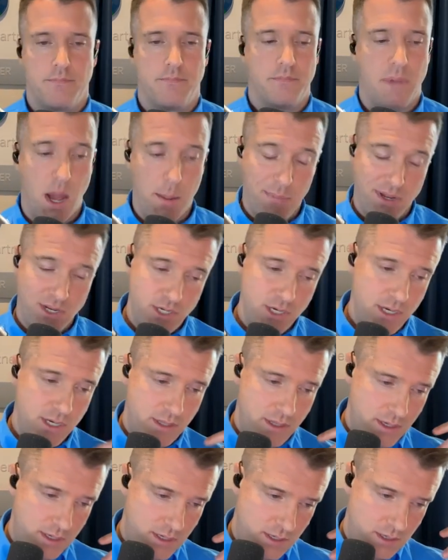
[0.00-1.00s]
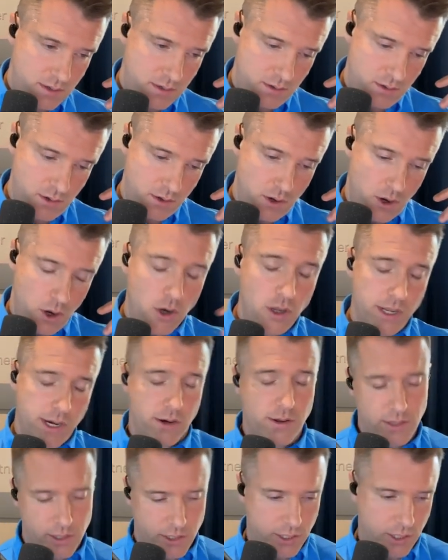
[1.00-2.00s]
I mentioned it earlier
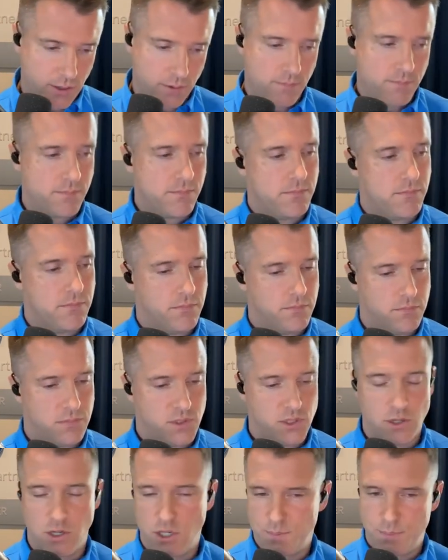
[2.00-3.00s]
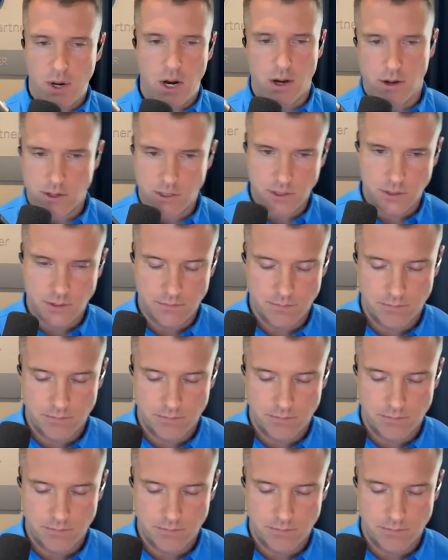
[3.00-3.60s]
in the show, search partners.